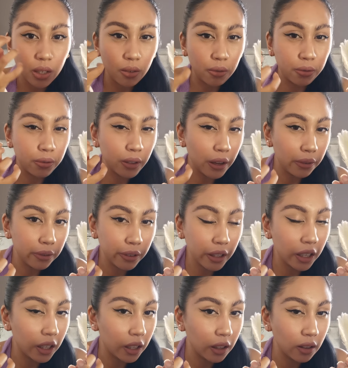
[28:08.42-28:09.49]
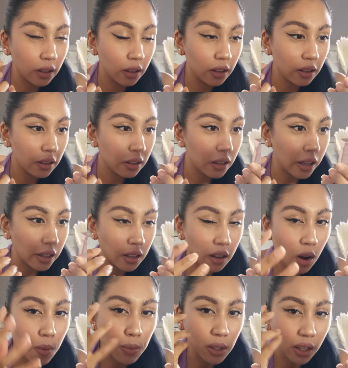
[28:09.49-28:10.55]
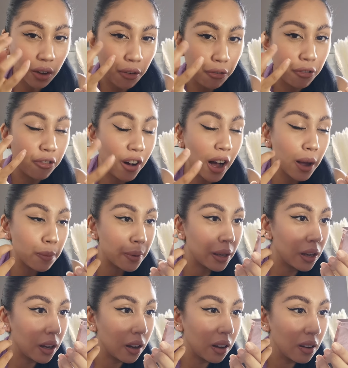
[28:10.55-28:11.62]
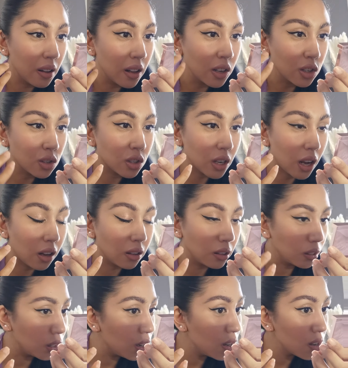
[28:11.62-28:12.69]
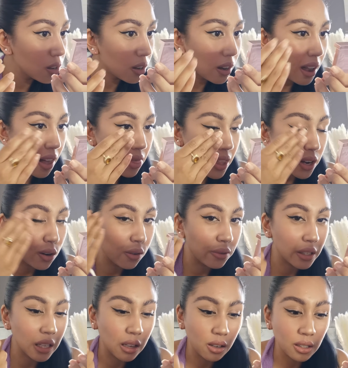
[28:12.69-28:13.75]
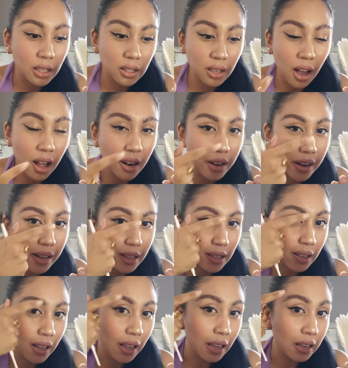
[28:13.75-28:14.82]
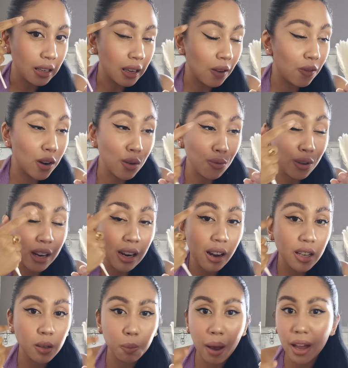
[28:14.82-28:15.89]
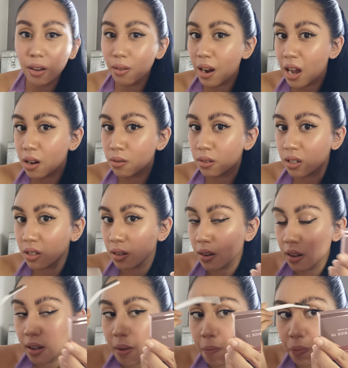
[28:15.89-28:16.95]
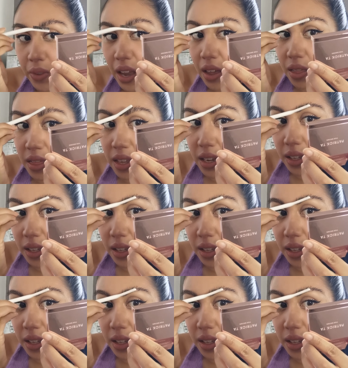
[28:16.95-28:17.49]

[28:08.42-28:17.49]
fluffy, like almost like a fiber gel look. And then obviously because it's colored, it's given a really nice background. And